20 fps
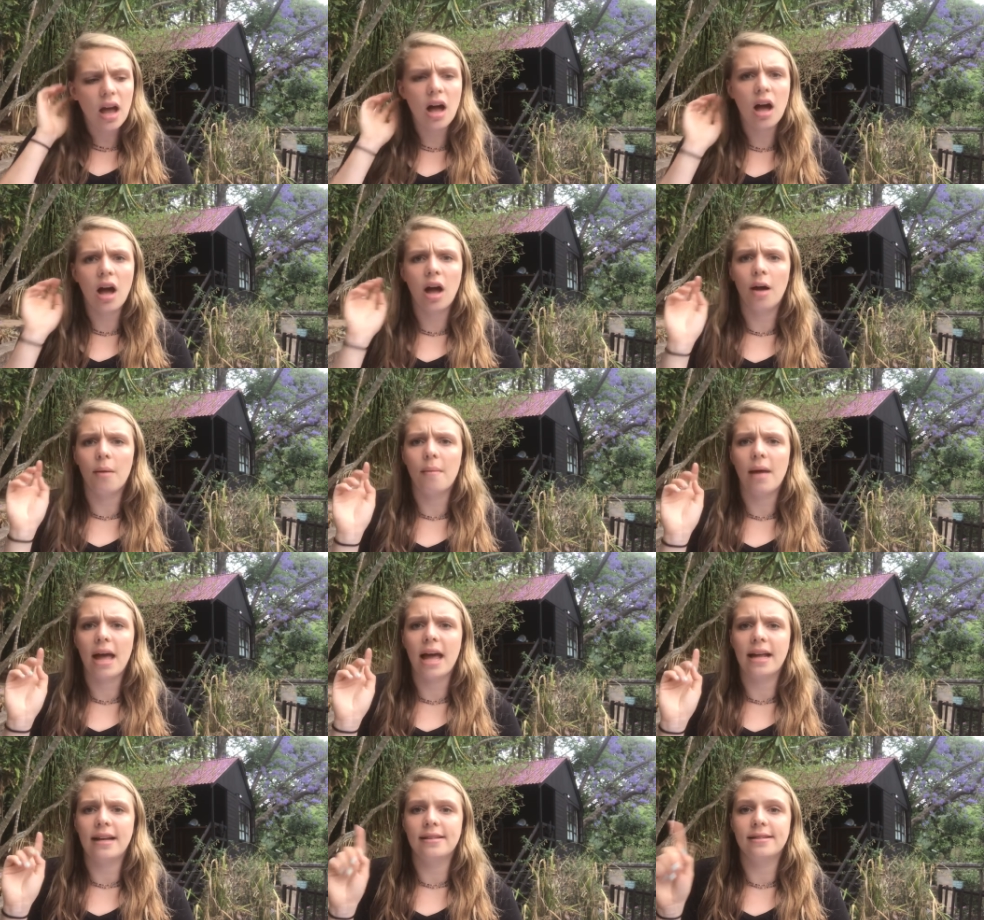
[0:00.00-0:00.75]
um,
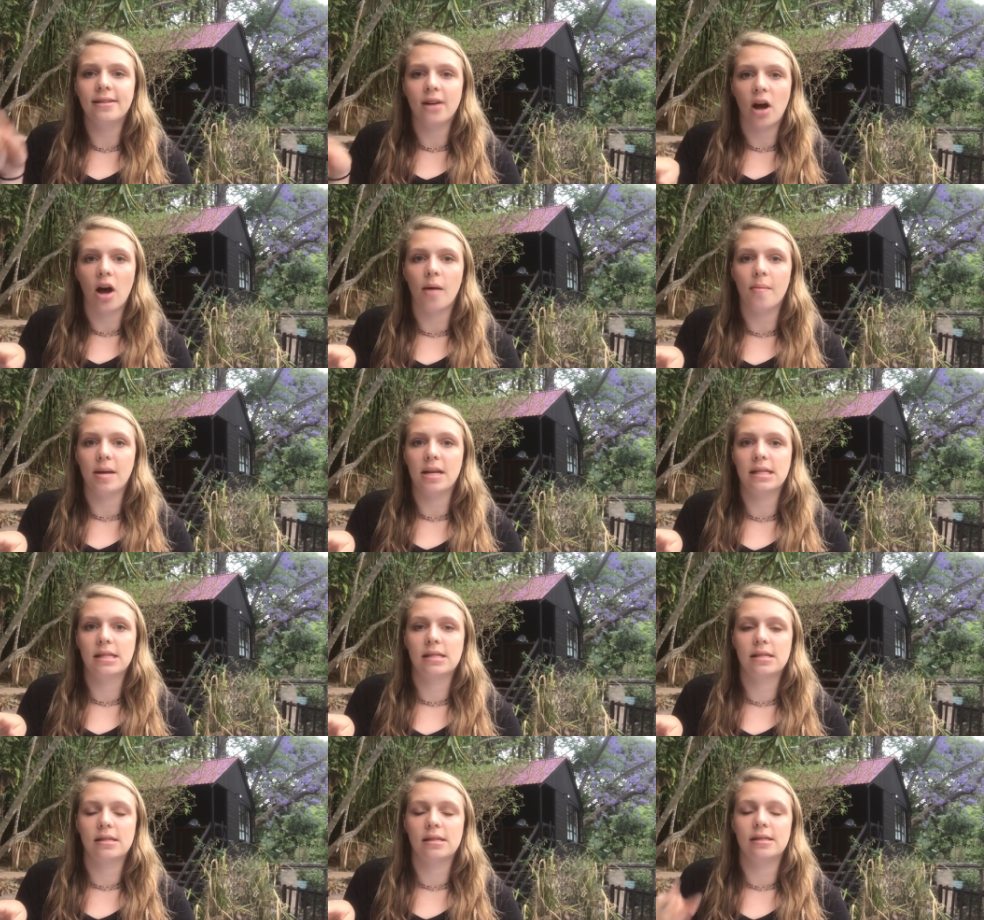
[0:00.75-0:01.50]
and
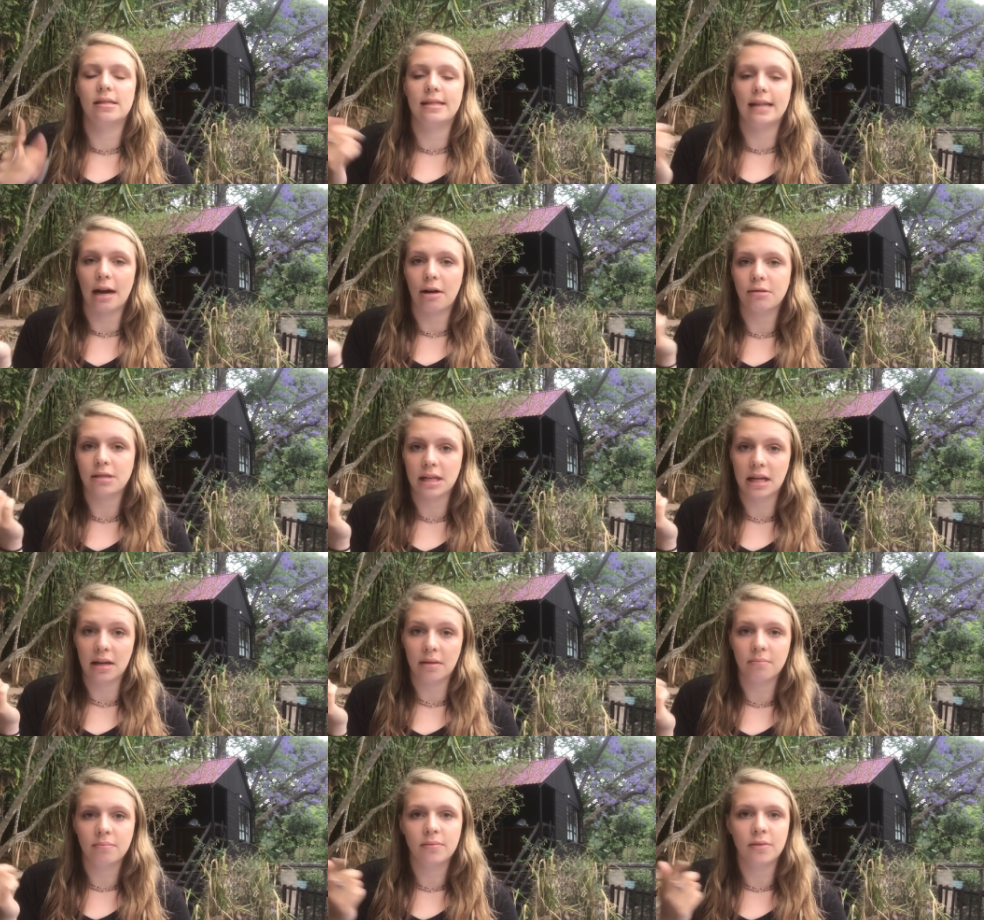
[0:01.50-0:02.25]
Thomas doubts
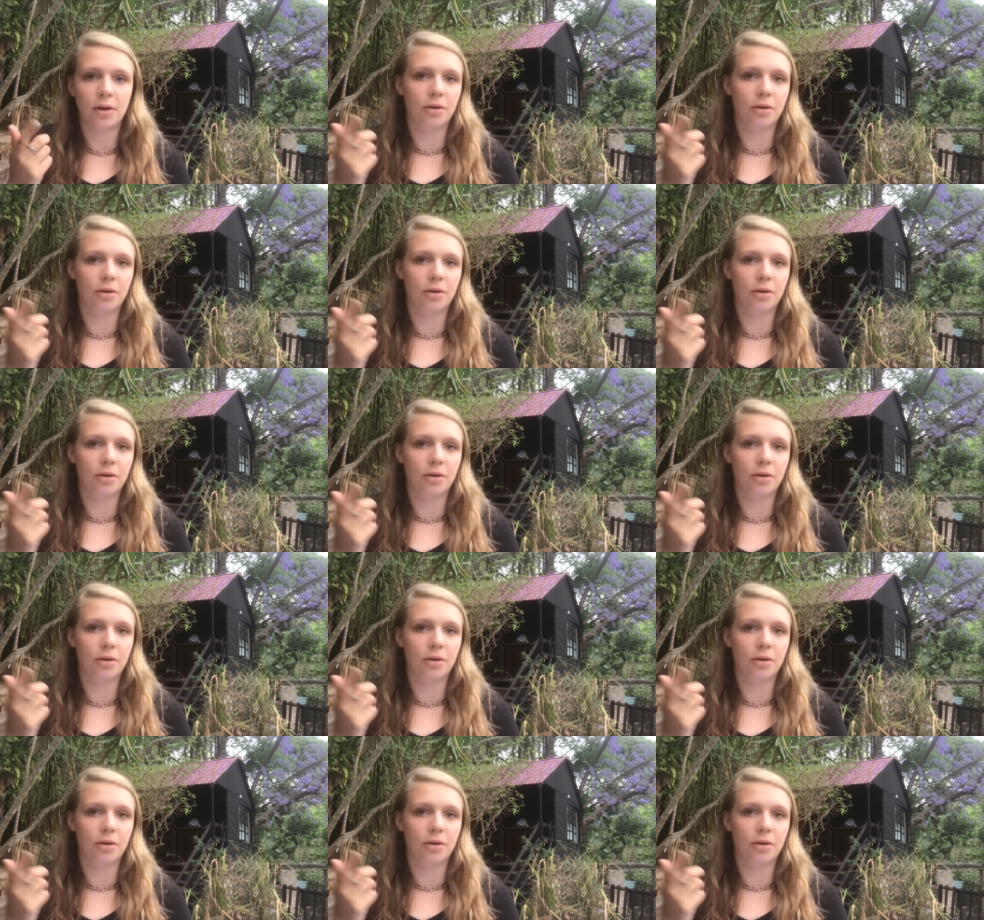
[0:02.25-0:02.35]
him.